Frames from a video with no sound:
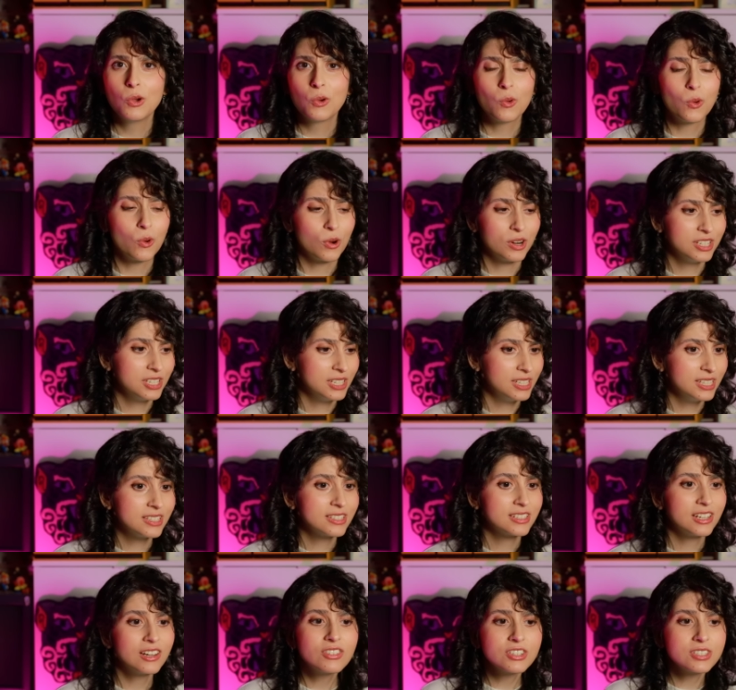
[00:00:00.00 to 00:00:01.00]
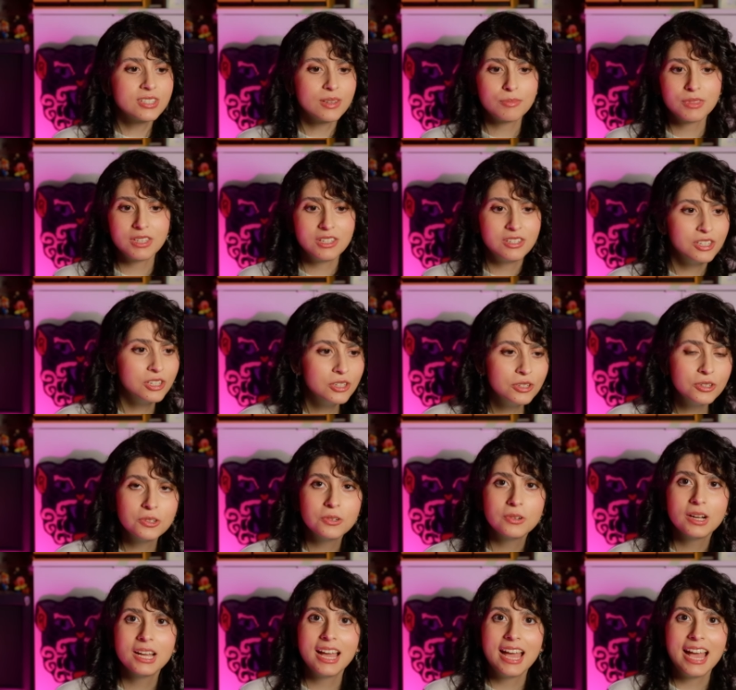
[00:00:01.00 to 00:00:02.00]
or to discover something
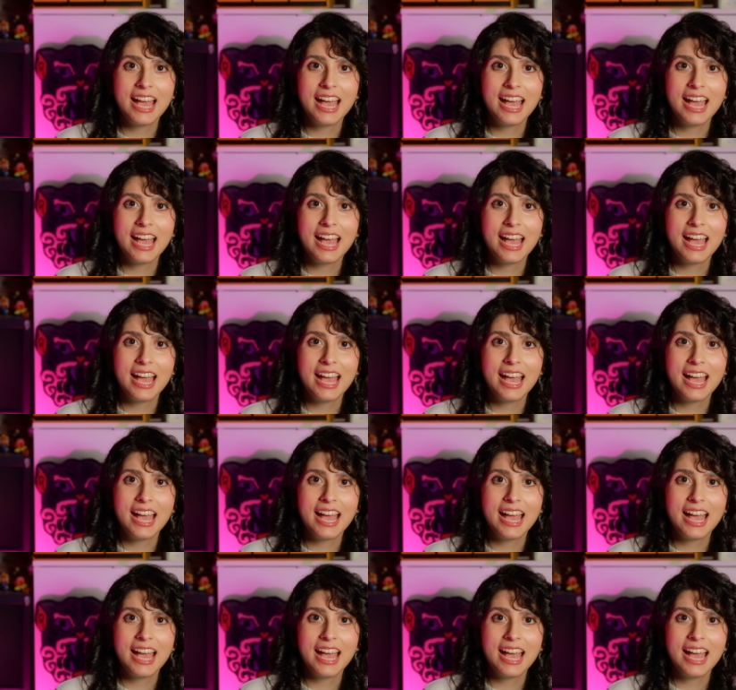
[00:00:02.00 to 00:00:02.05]
new,